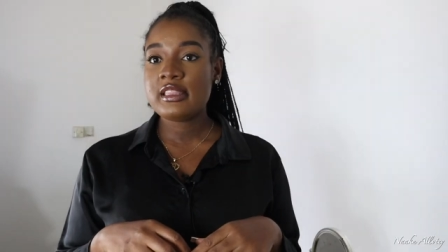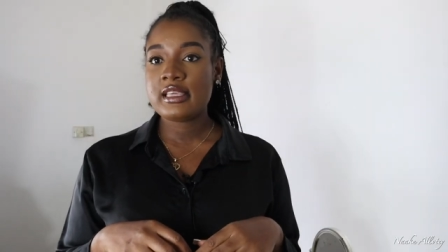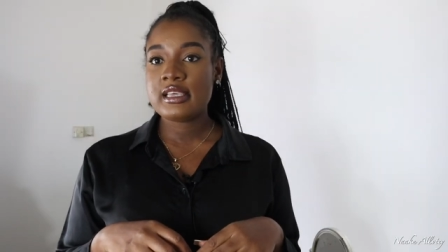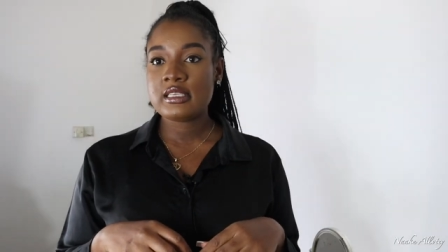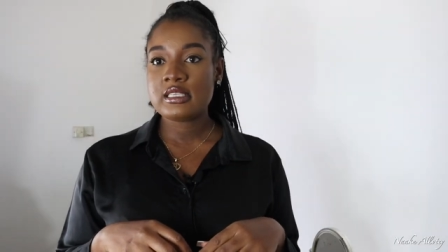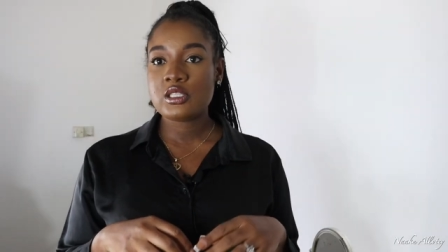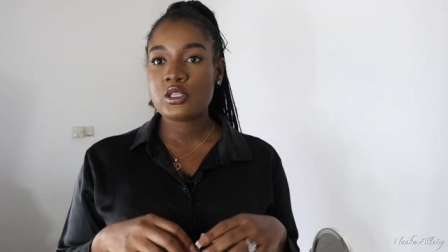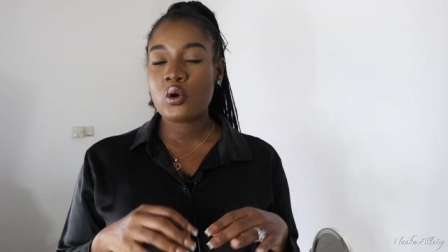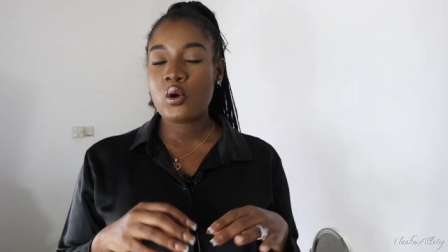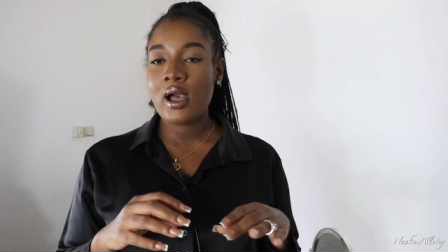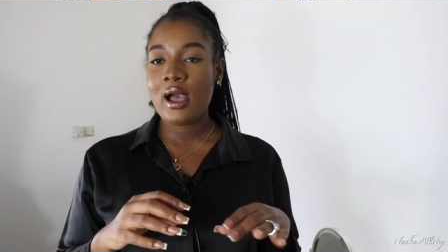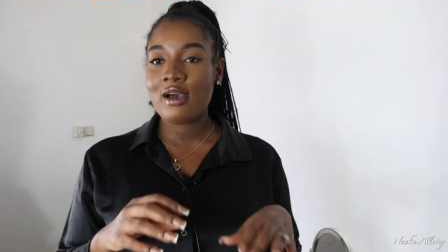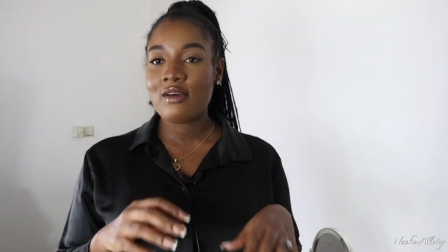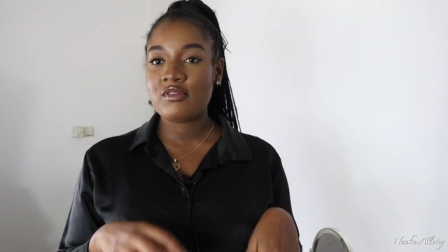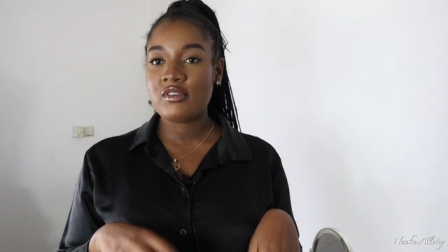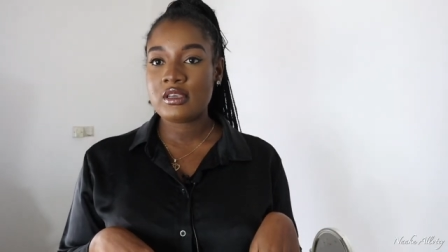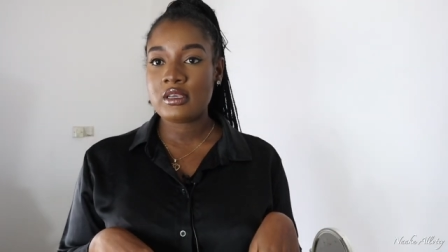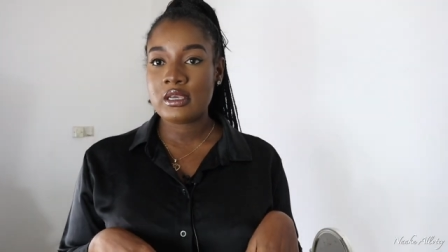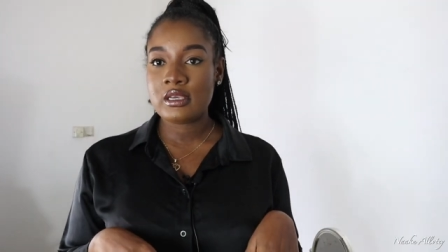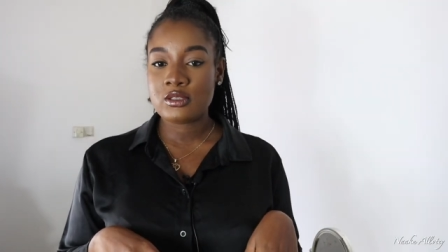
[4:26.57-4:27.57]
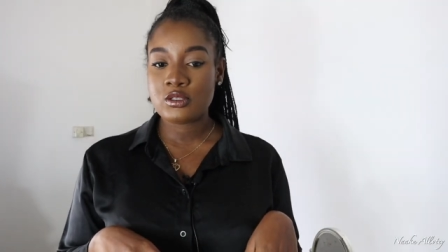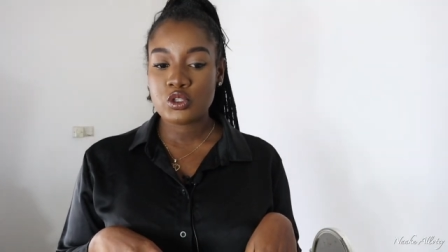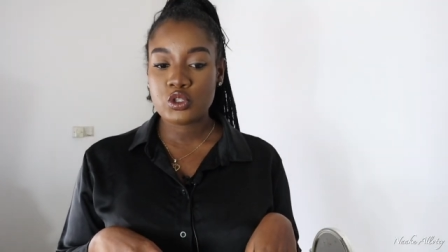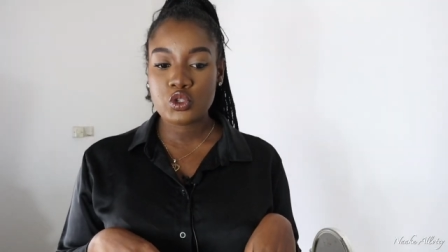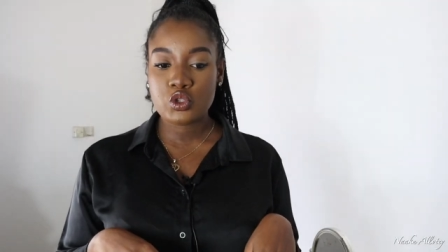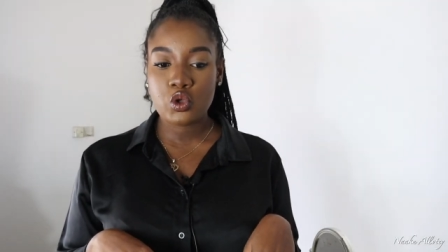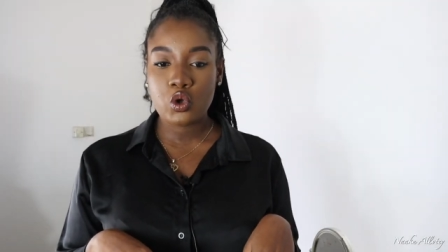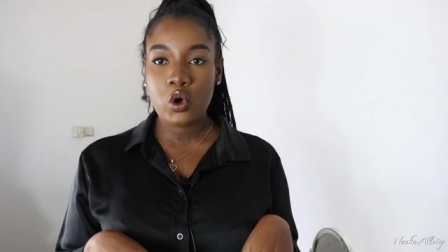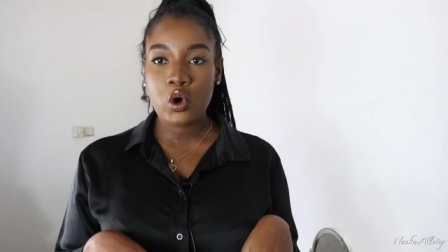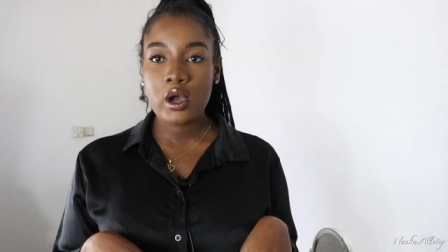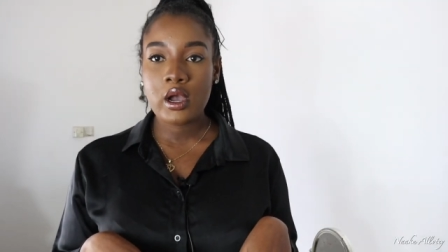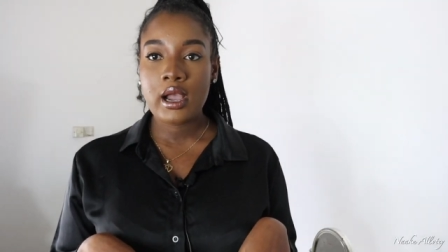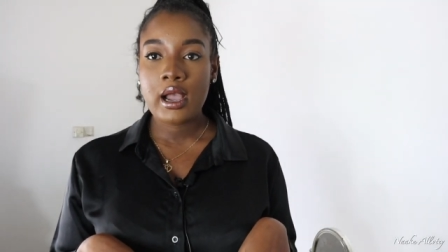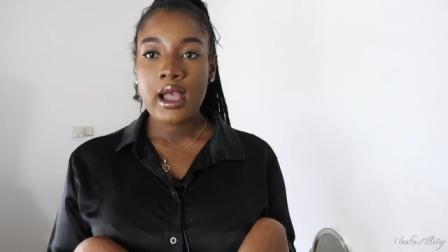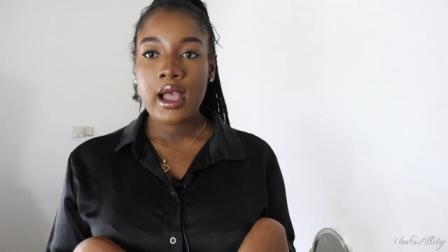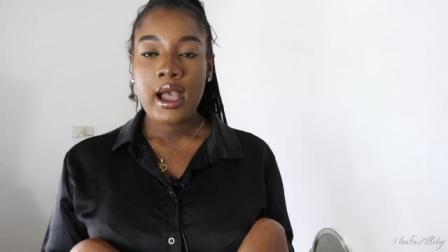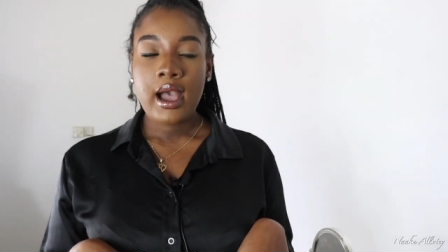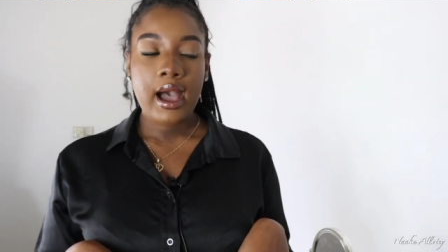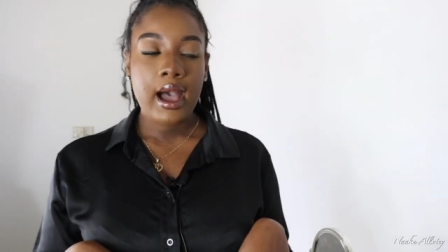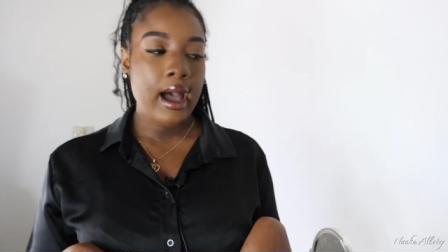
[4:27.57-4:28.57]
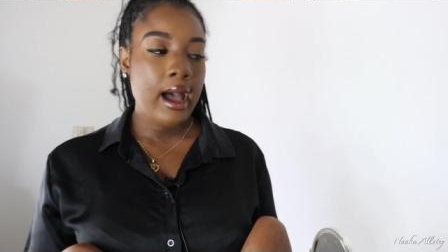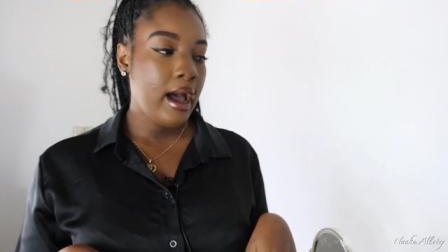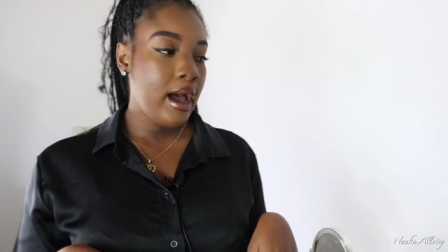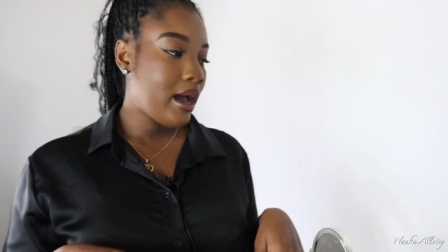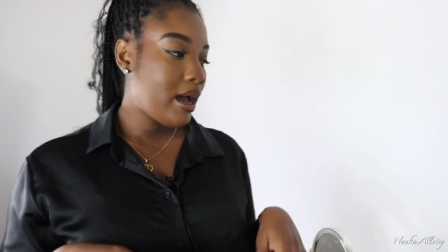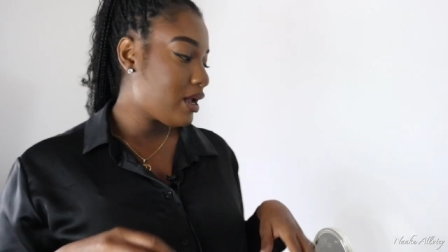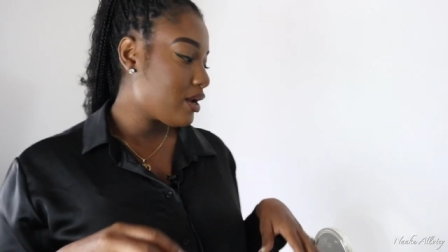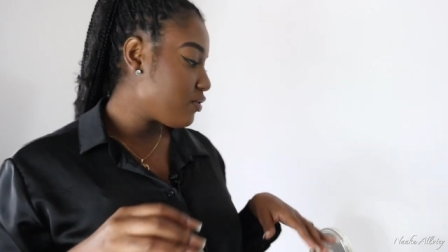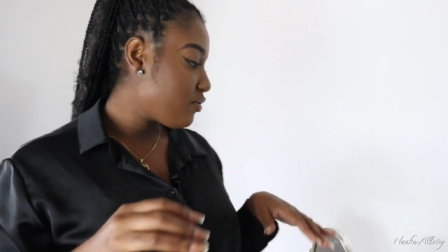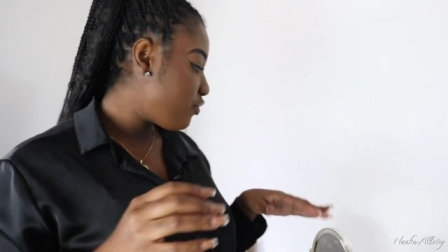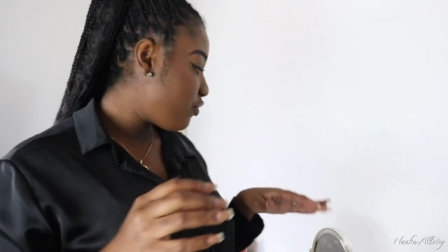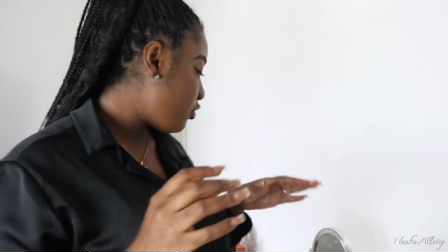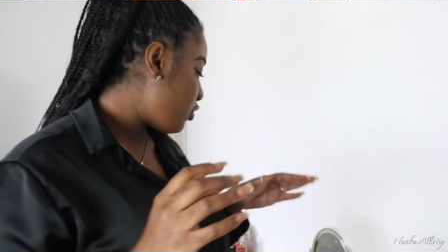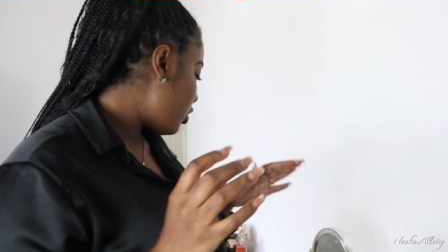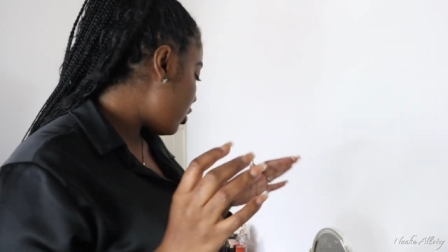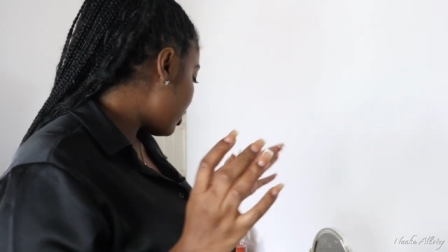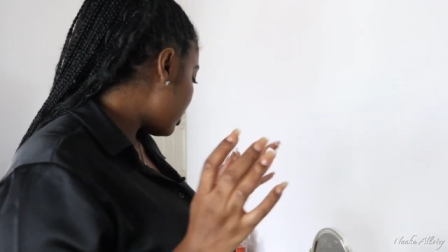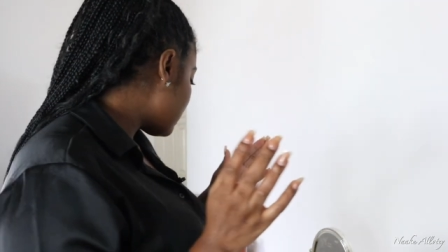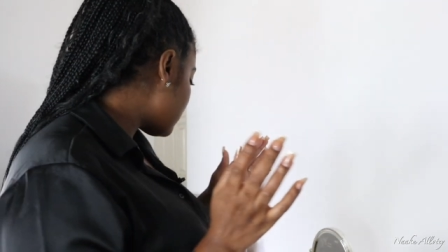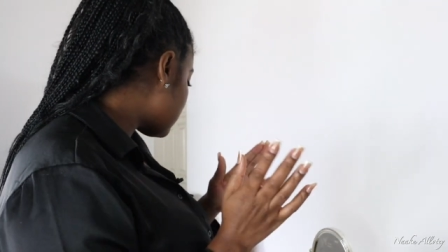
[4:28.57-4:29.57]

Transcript: they still have it in stock. And for